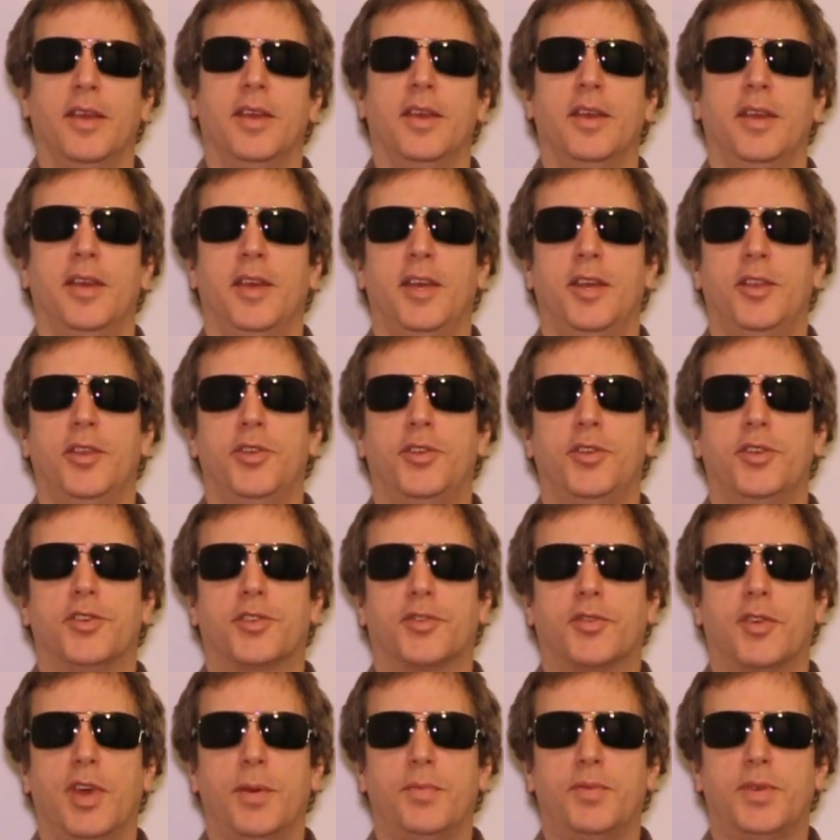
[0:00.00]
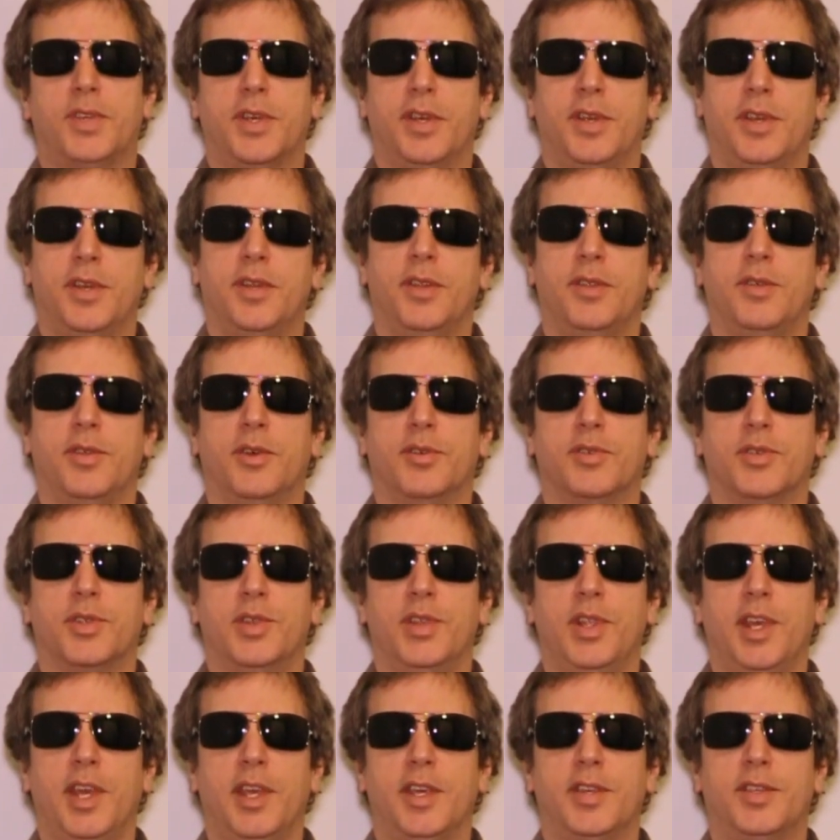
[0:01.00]
In the description, there's
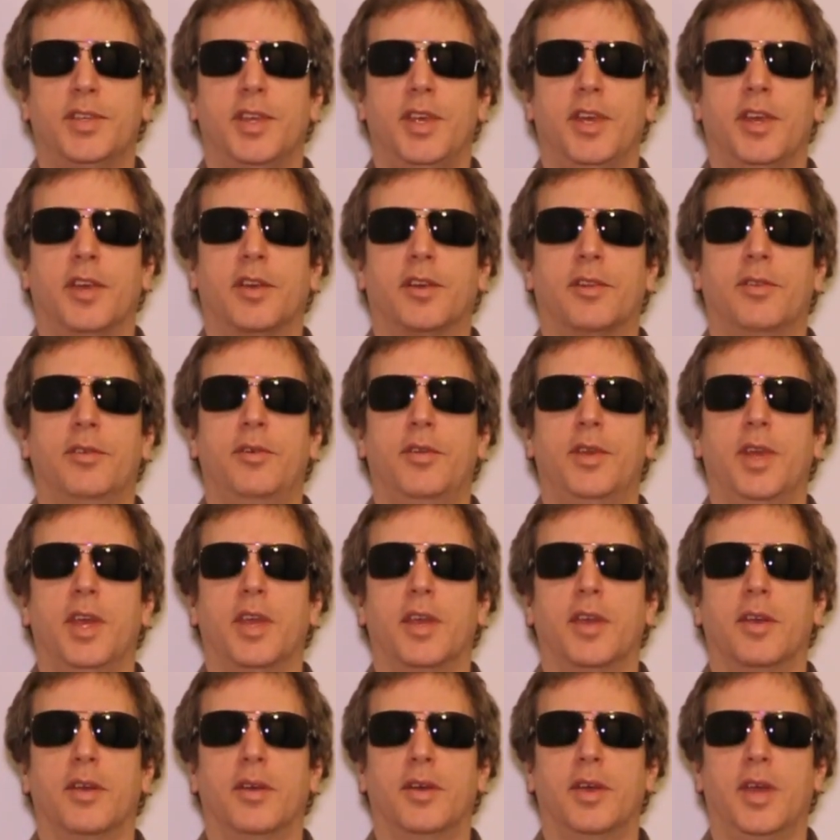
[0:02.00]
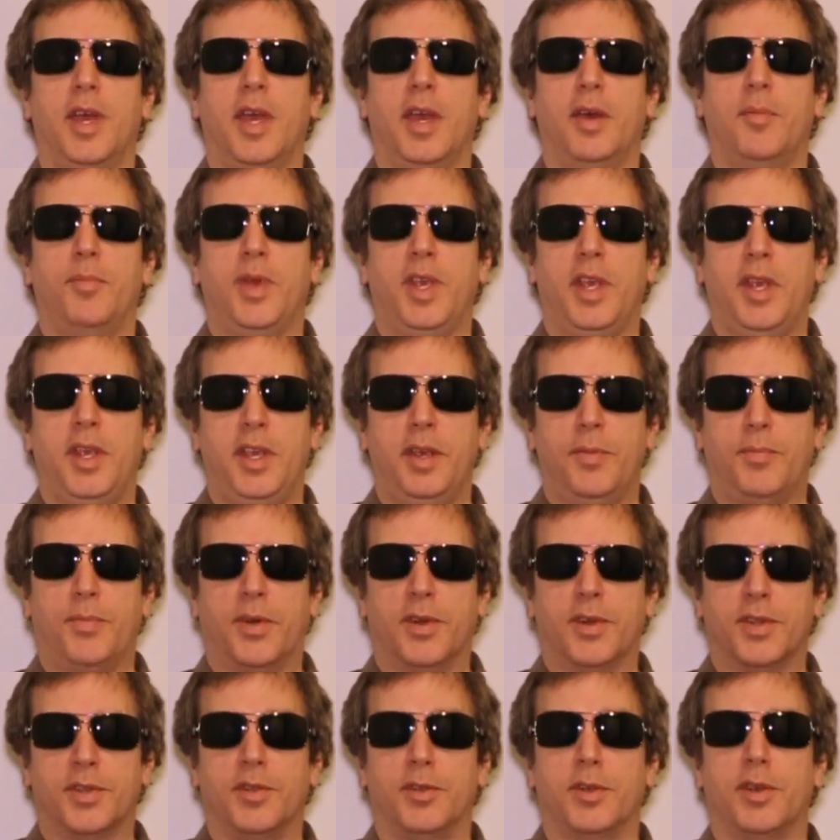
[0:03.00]
links including
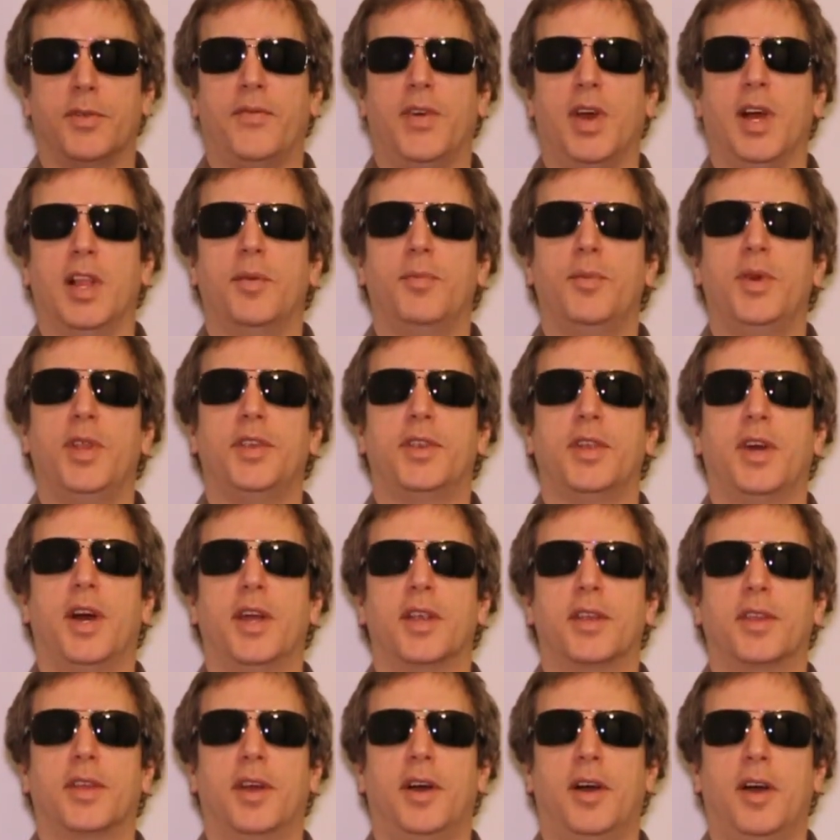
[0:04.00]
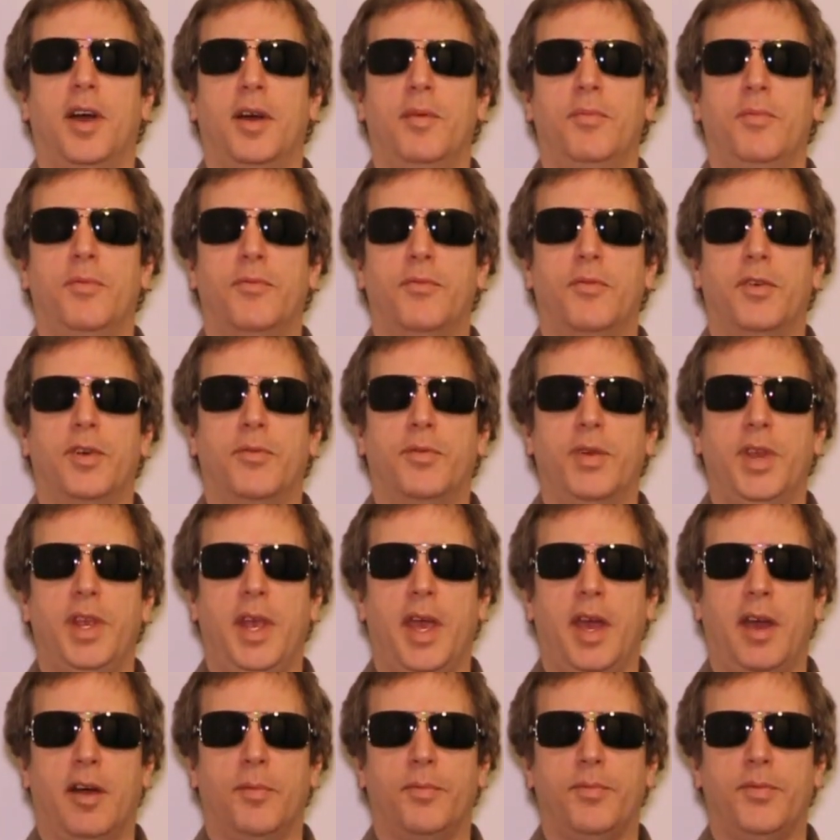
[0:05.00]
mepersonaldevelopment.com, where we
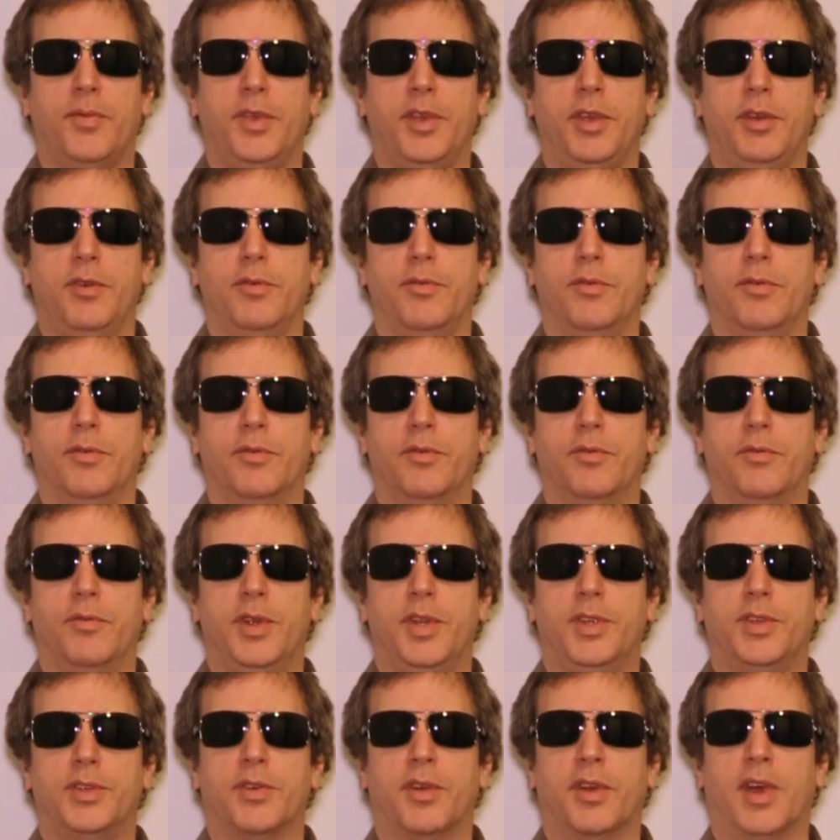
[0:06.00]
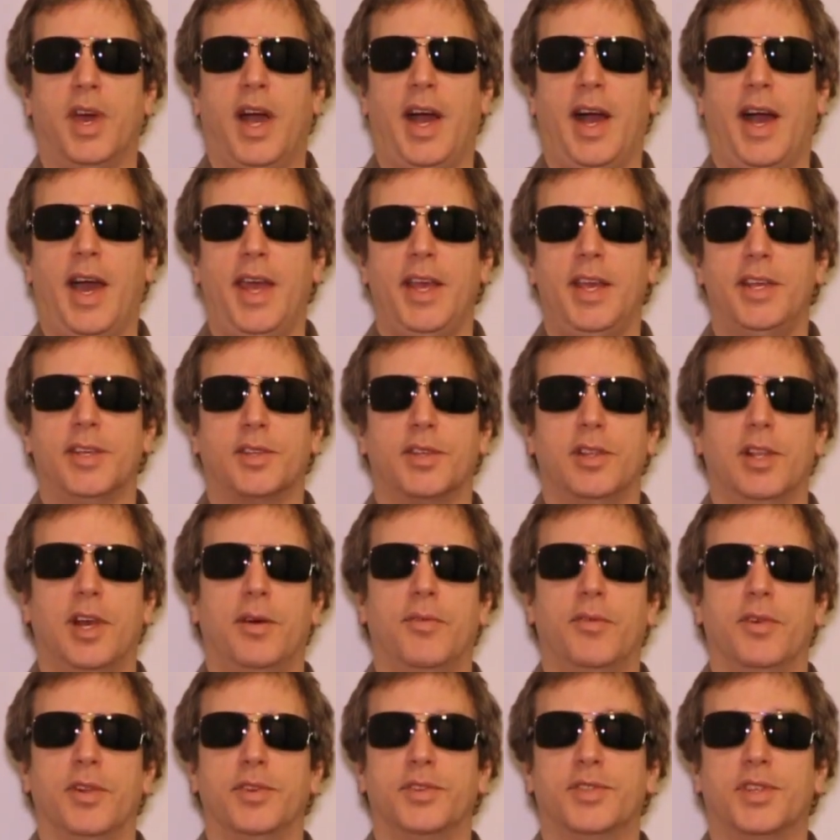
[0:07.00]
help you reach your highest
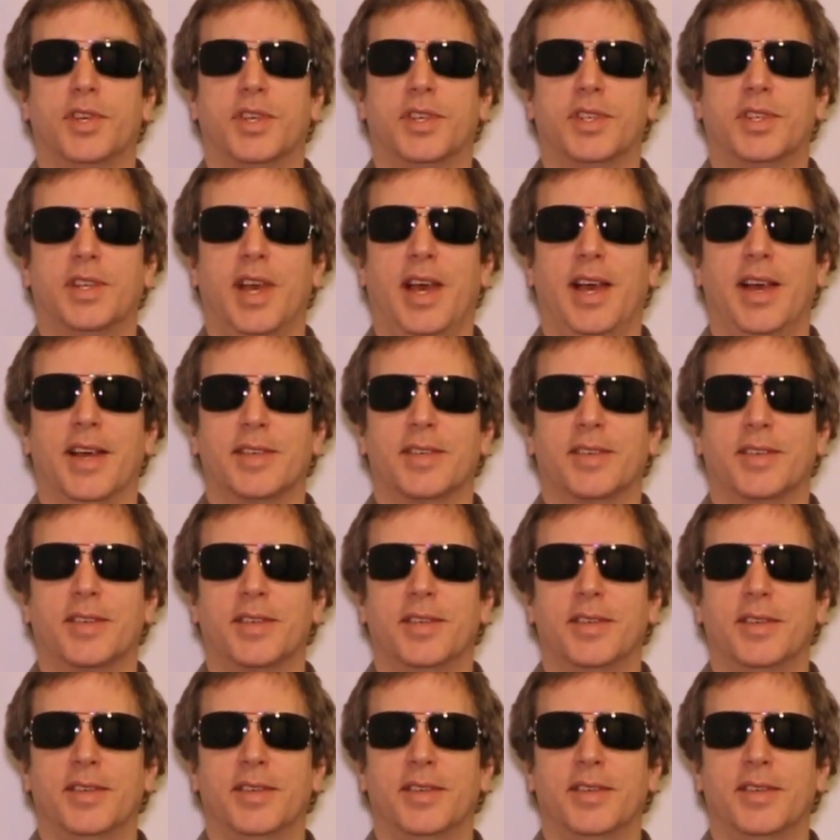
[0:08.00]
level of success.